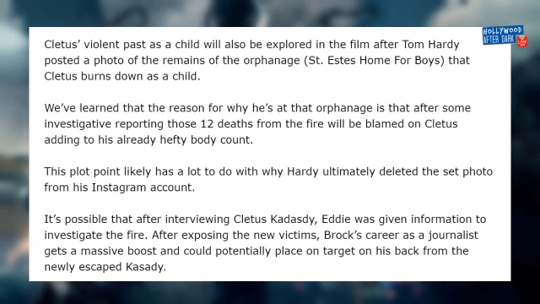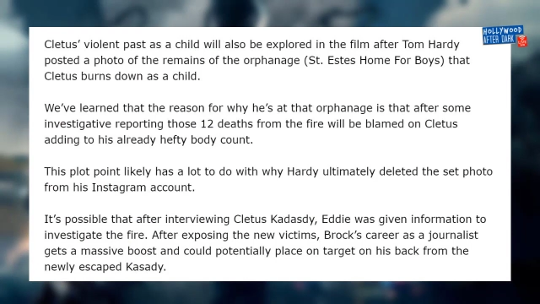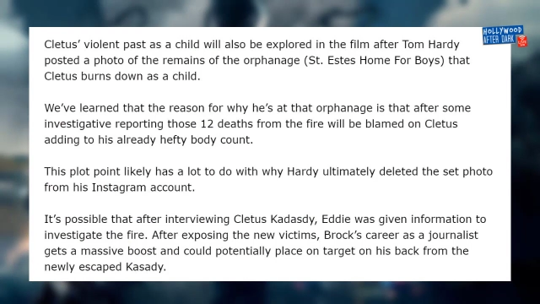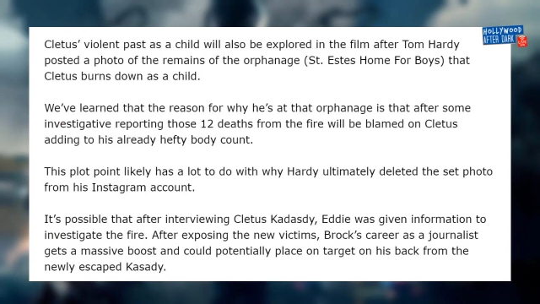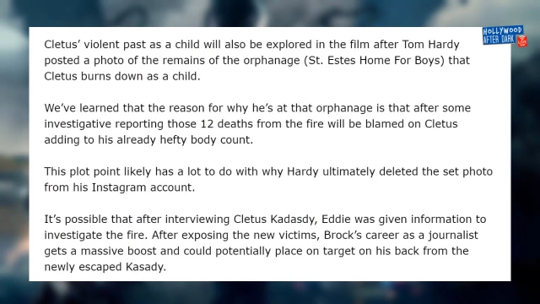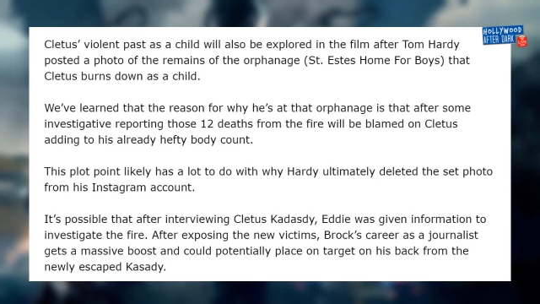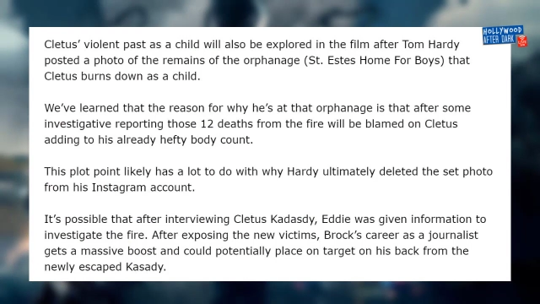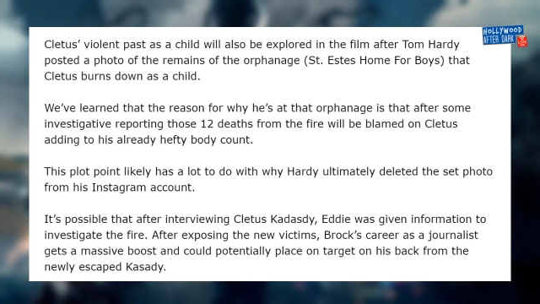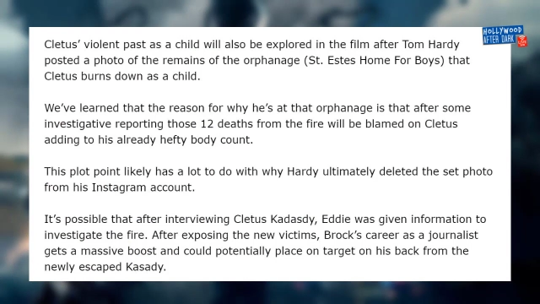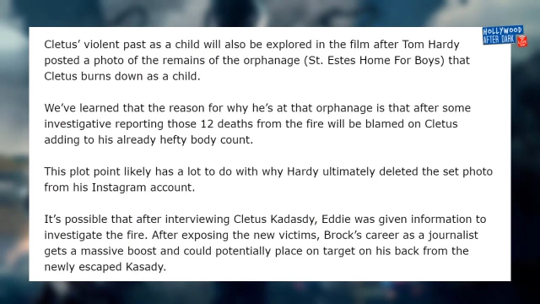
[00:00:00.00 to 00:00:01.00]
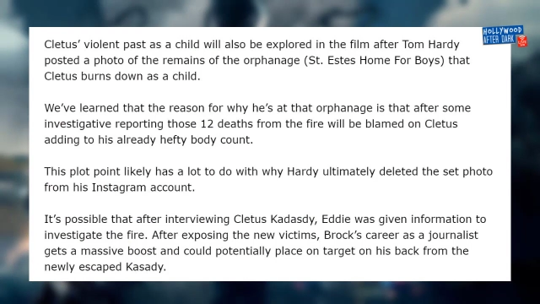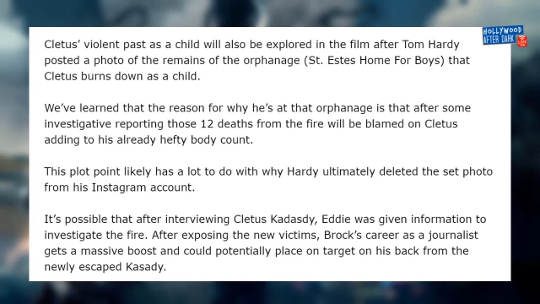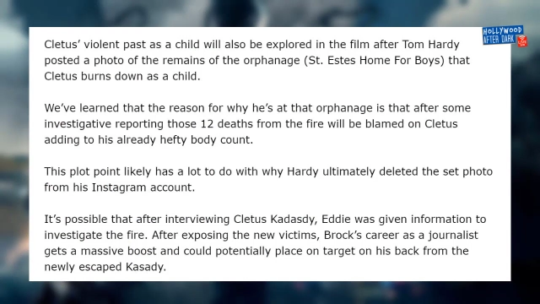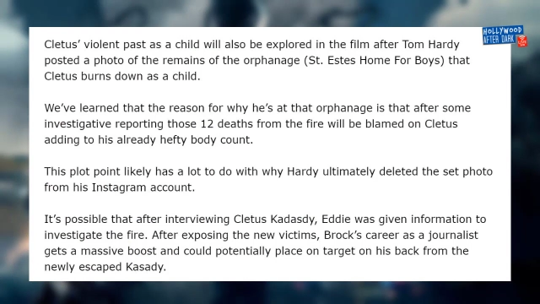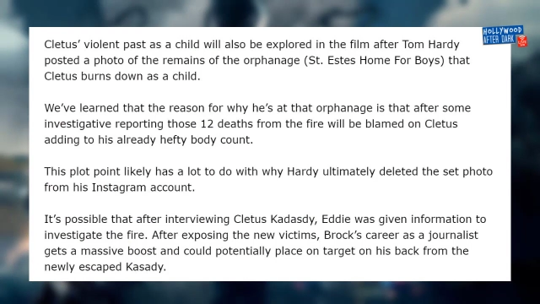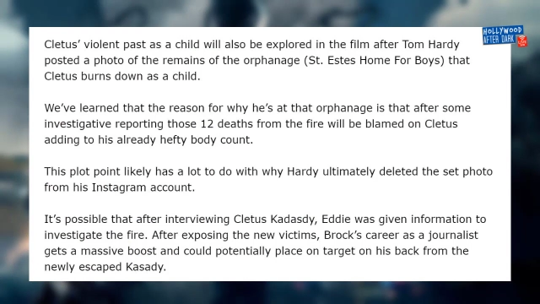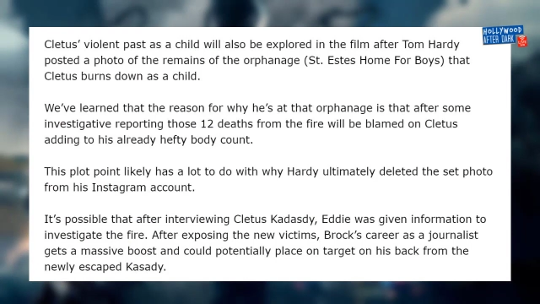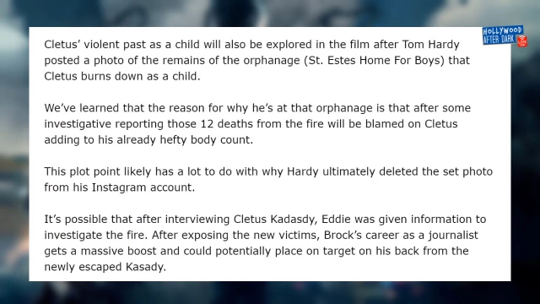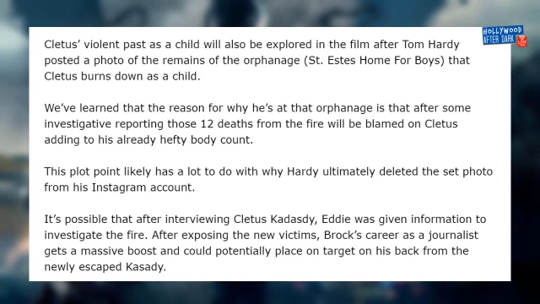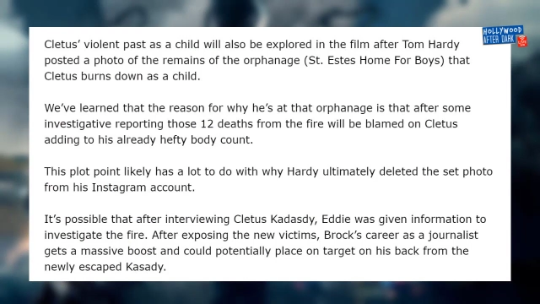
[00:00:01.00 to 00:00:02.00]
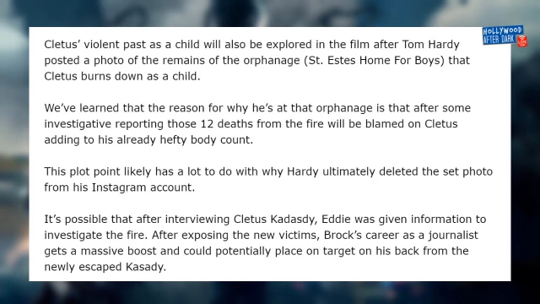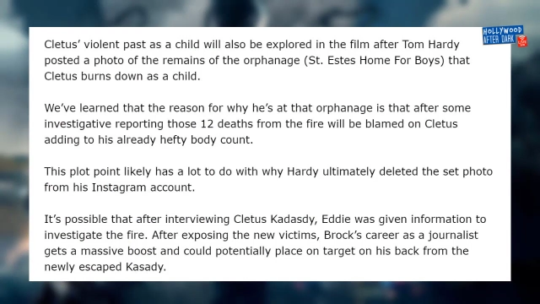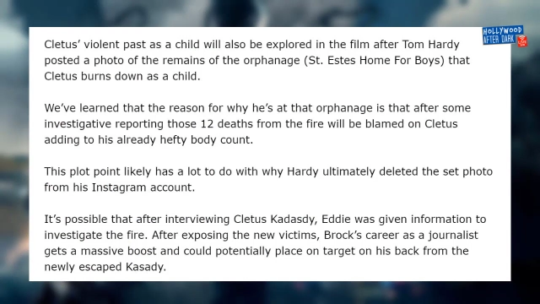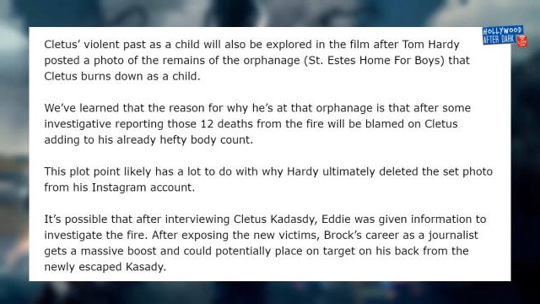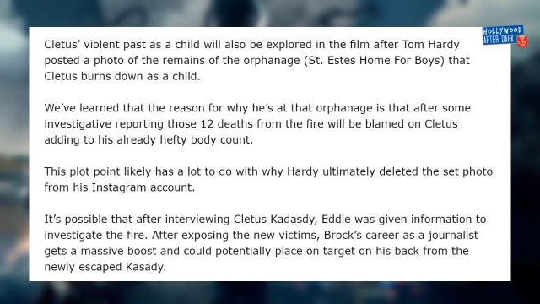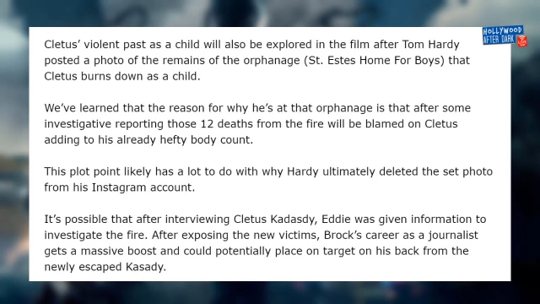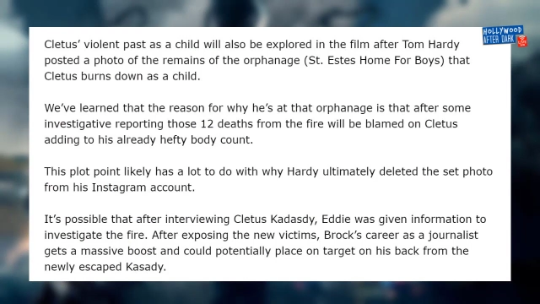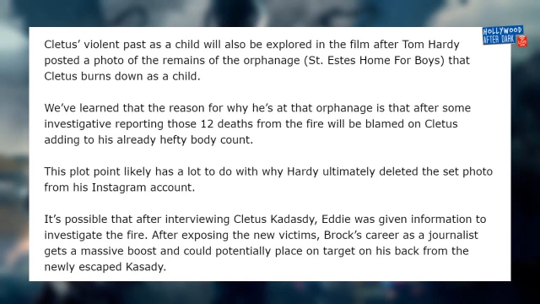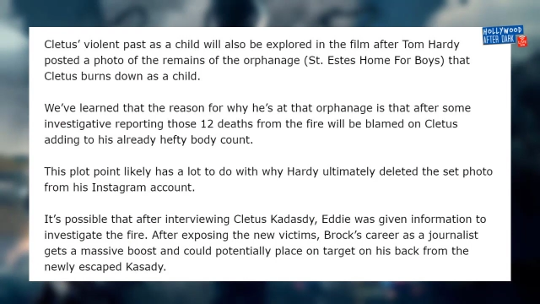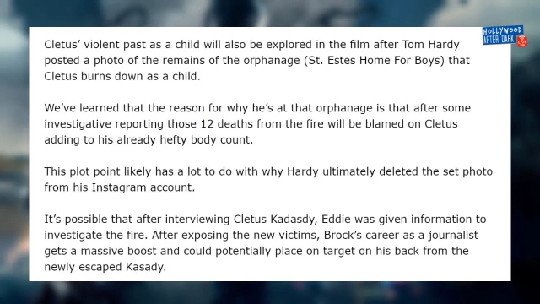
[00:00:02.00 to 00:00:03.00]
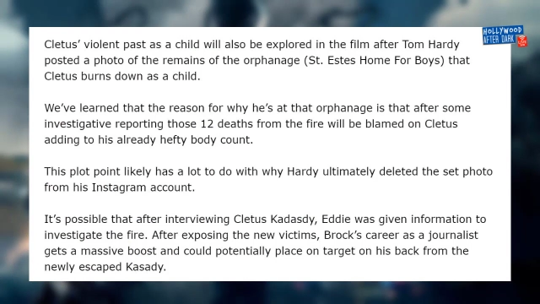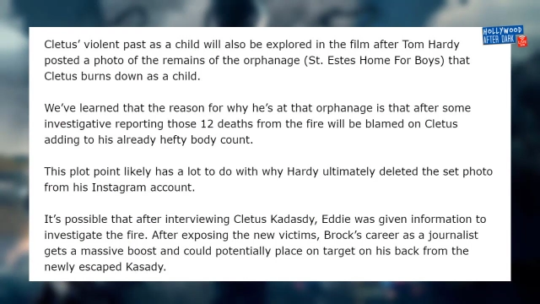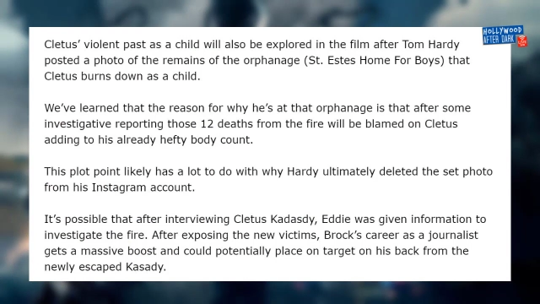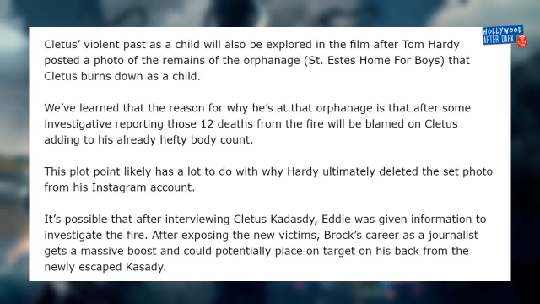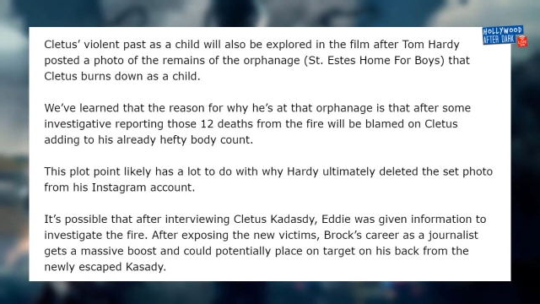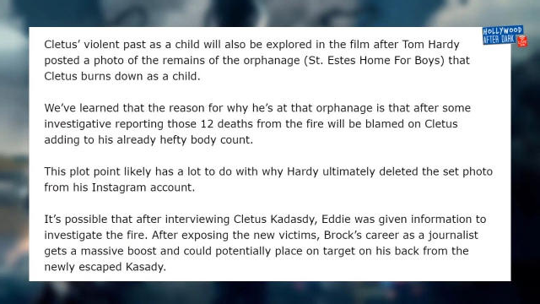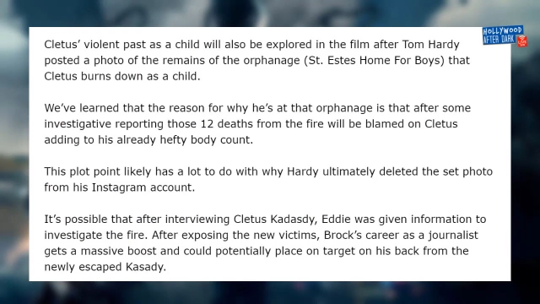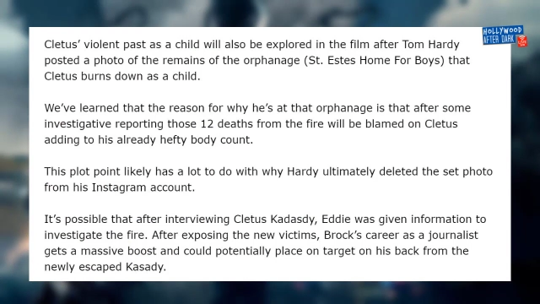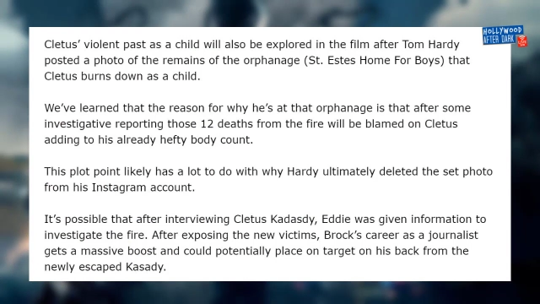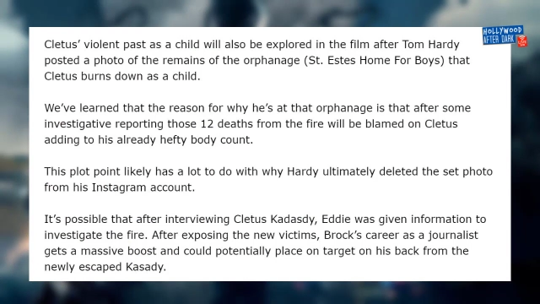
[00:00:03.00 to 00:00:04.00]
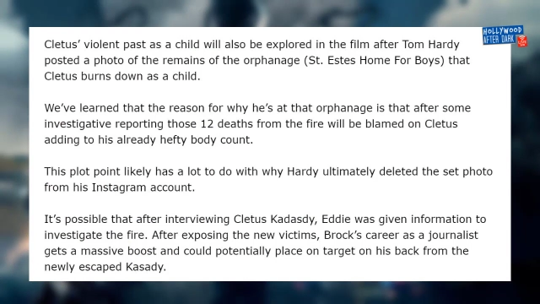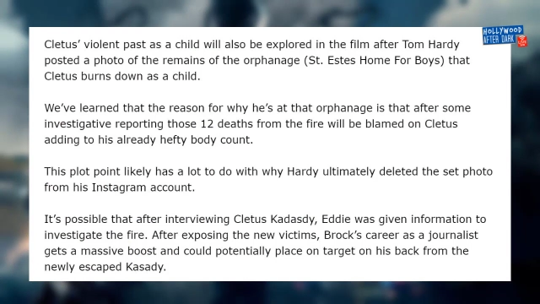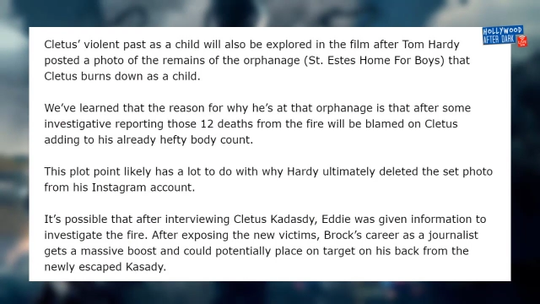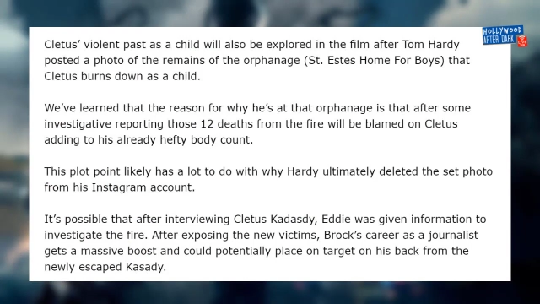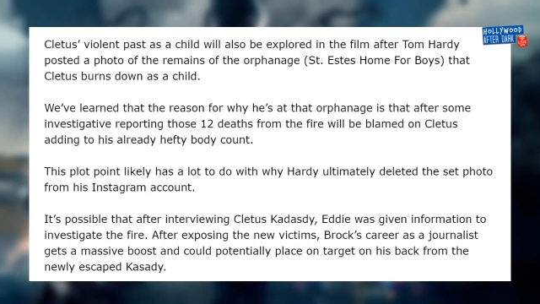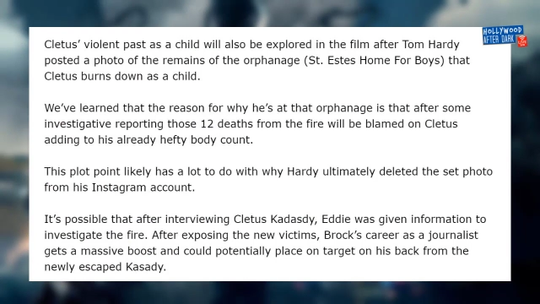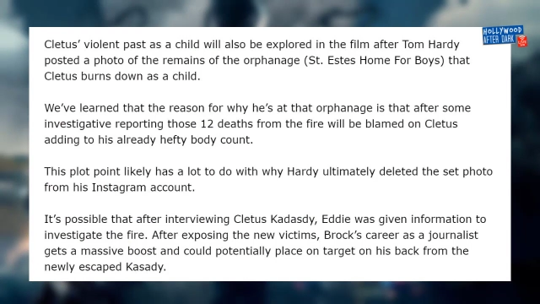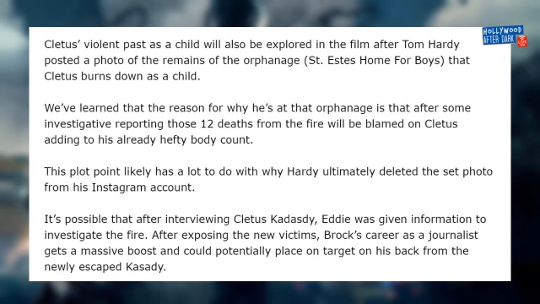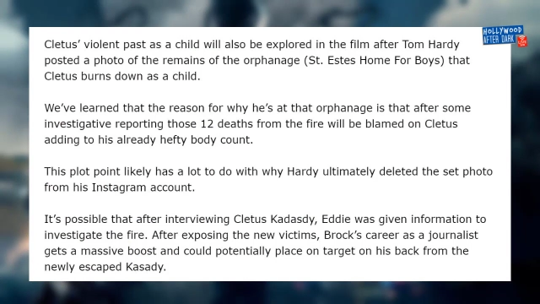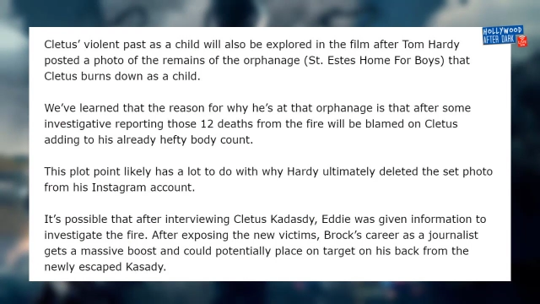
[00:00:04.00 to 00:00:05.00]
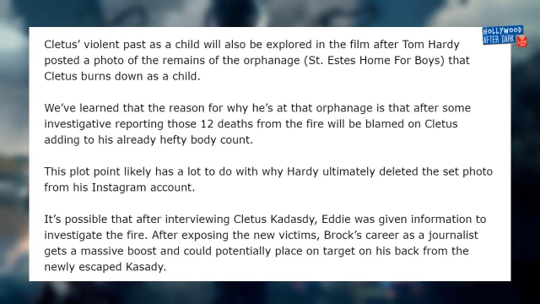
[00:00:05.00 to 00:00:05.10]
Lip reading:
[unreadable: no face in view]